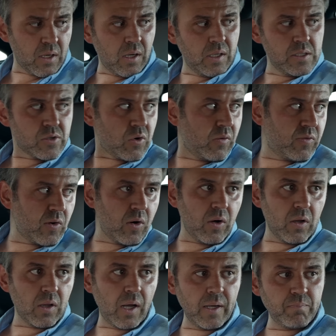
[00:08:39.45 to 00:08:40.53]
nice
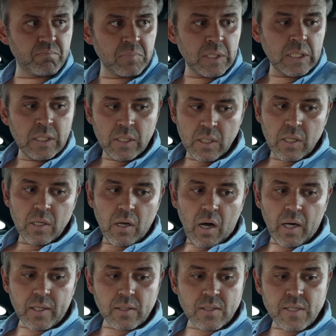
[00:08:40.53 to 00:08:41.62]
overall.
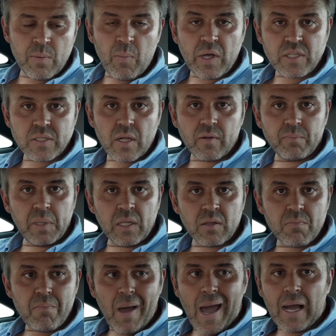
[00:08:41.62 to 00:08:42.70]
I could see myself being in the
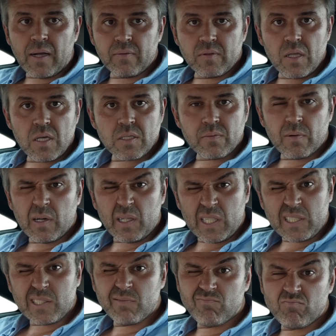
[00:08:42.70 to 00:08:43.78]
back of this for
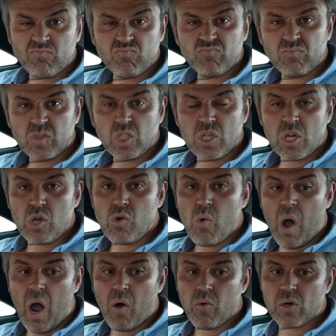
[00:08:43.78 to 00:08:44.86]
like 2
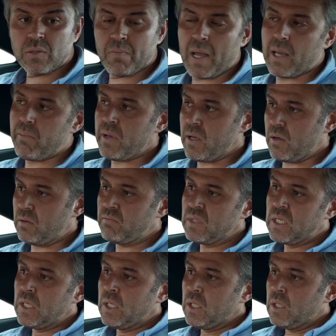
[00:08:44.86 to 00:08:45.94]
hours maybe.
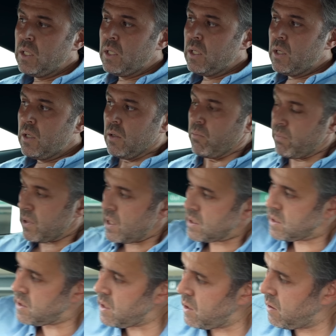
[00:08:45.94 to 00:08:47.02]
But
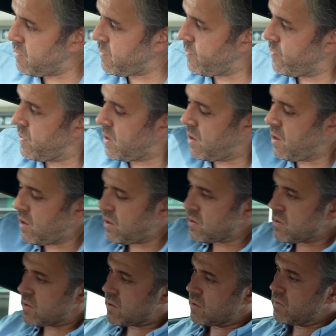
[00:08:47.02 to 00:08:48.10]
let's see
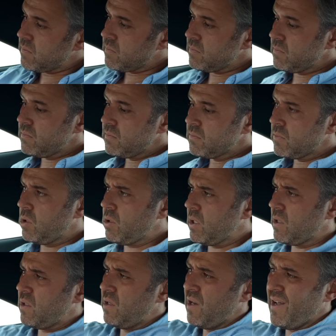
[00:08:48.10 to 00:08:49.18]
this. Look
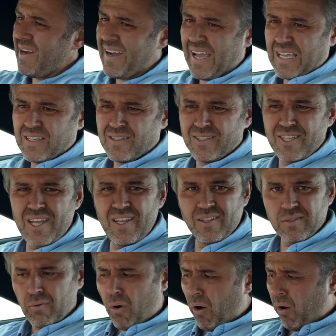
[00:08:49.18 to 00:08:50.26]
at the nice
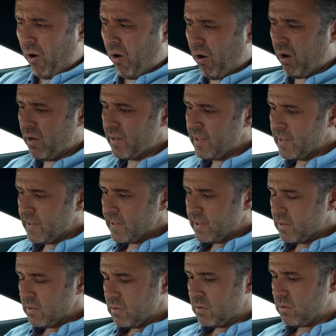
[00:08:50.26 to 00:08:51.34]
seats. Oh,
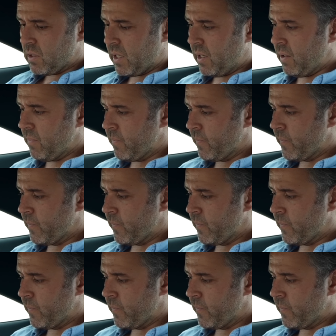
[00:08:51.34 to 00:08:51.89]
okay.